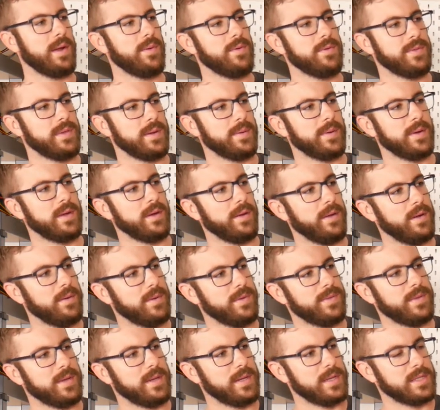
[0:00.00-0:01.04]
I like where they were going
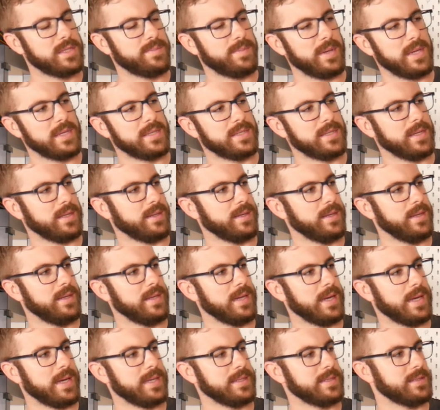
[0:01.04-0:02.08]
with it. It's basically
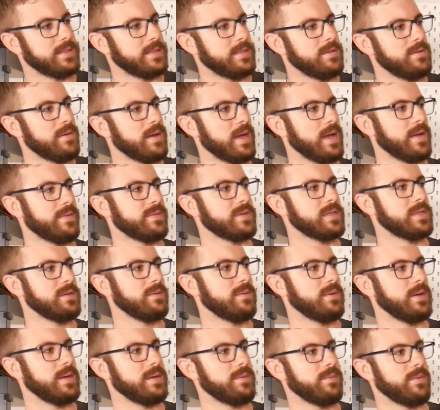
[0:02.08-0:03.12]
got two halves
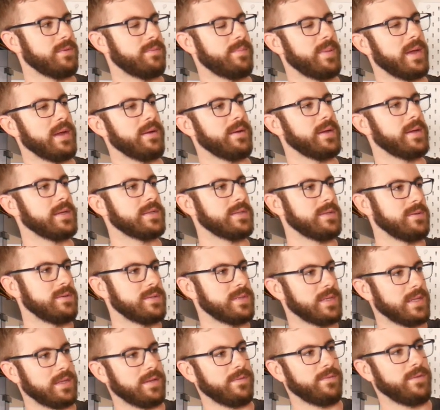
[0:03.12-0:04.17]
to it with bearings. So you
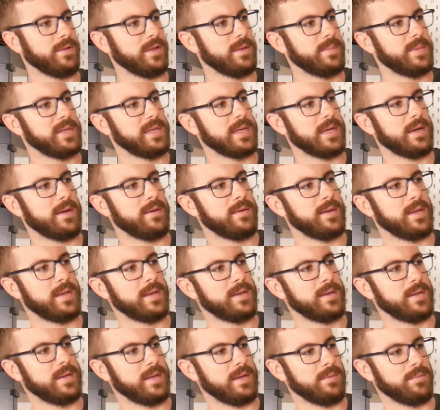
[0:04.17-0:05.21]
set the filament down
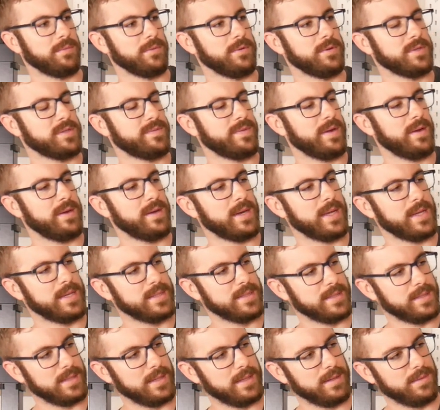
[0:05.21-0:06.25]
and it rolls very
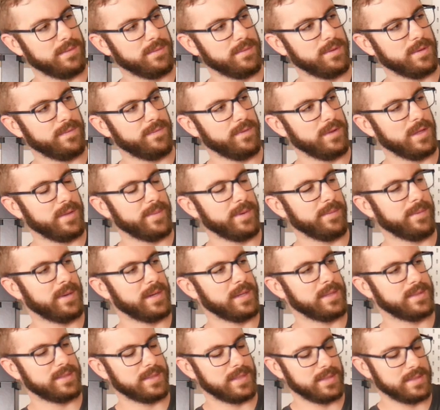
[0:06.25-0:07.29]
nicely through the filament
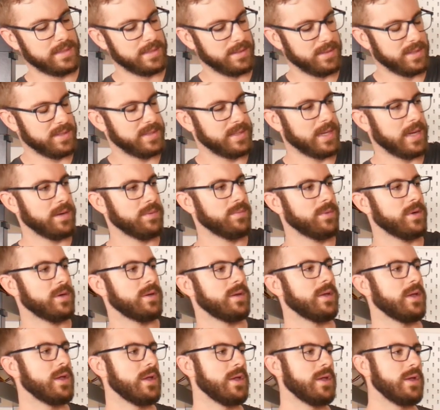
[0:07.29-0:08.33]
runout sensor and
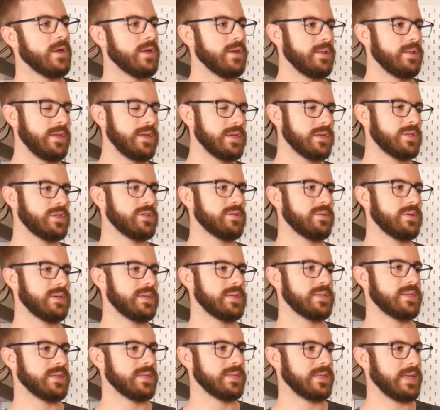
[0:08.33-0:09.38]
downward. The issue
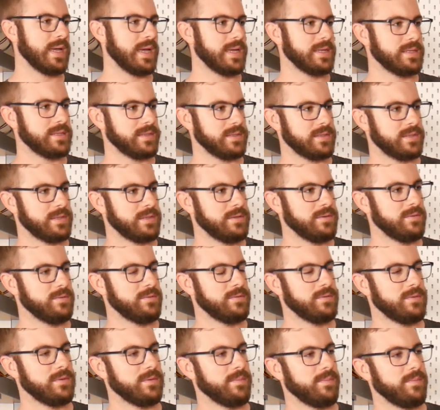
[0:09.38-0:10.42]
is, is that
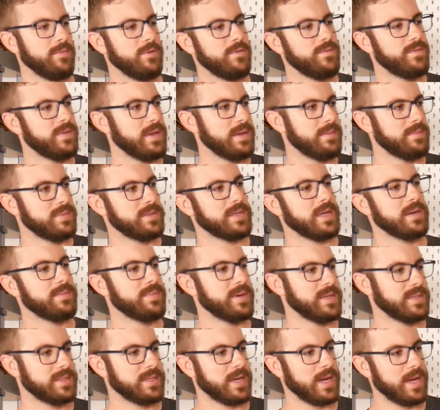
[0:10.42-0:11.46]
to move them side
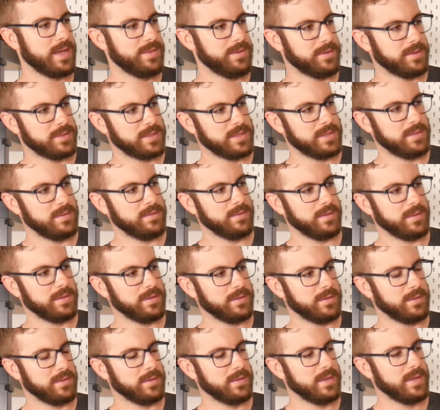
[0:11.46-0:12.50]
by side, there's two
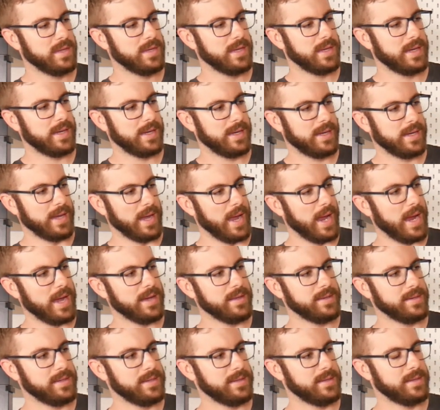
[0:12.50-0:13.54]
little uh,
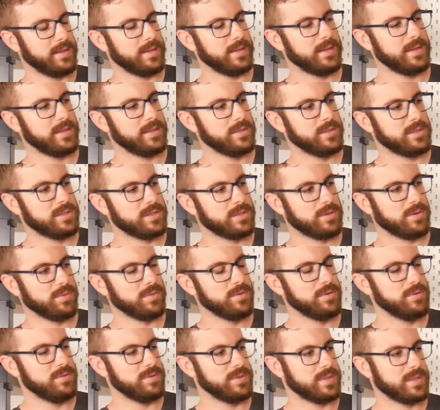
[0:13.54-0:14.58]
Allen
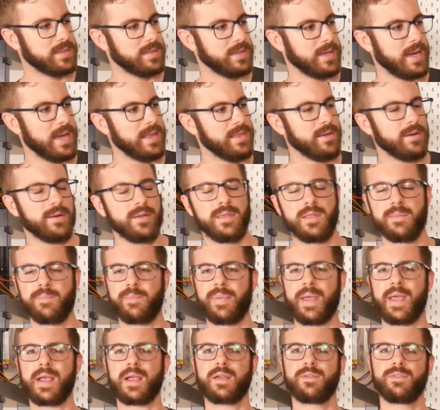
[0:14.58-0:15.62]
screws and they're on the
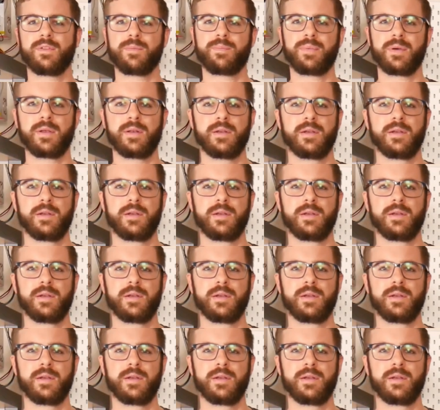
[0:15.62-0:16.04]
back of the